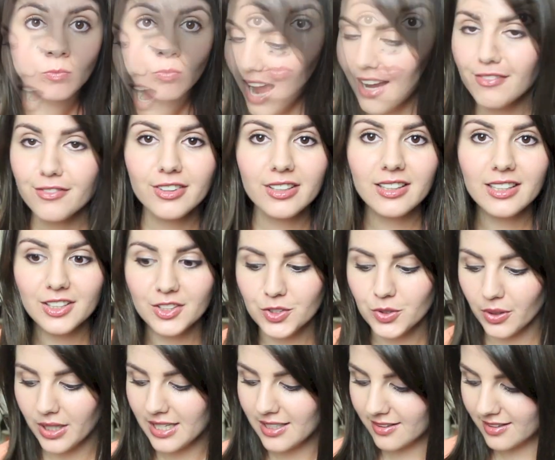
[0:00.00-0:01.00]
I've really
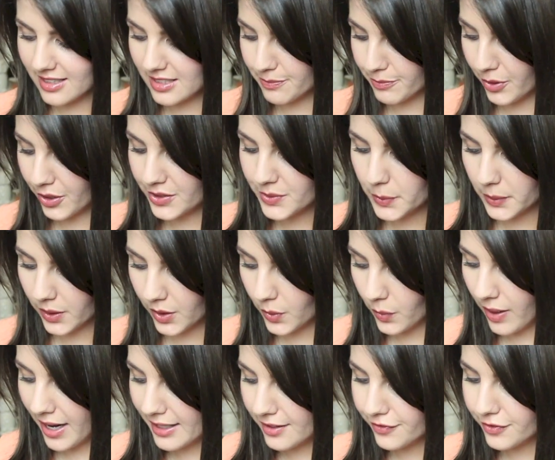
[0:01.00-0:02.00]
enjoyed this box. We got
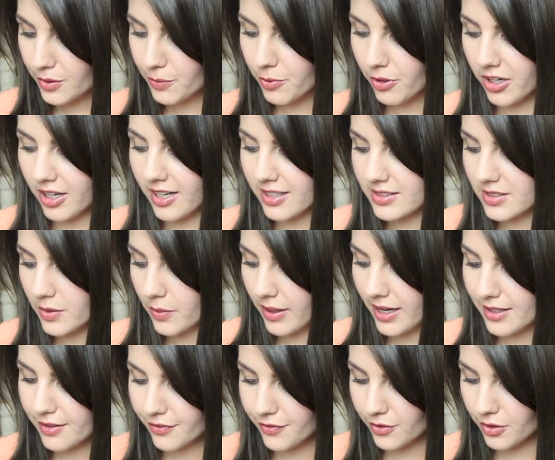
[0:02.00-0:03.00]
quite a few products,
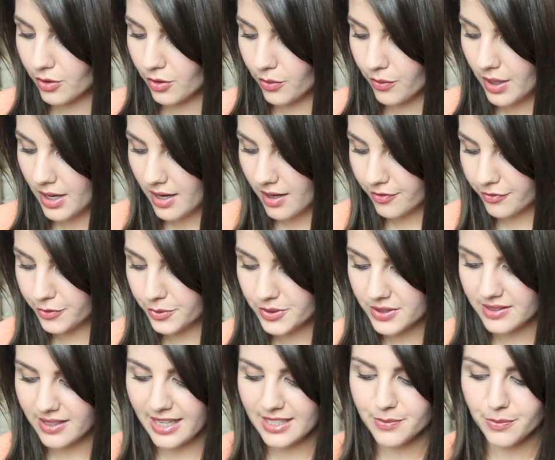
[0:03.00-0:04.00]
quite a few
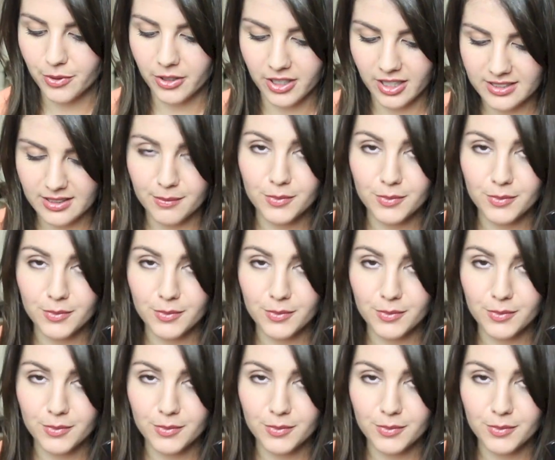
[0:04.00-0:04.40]
full-size products.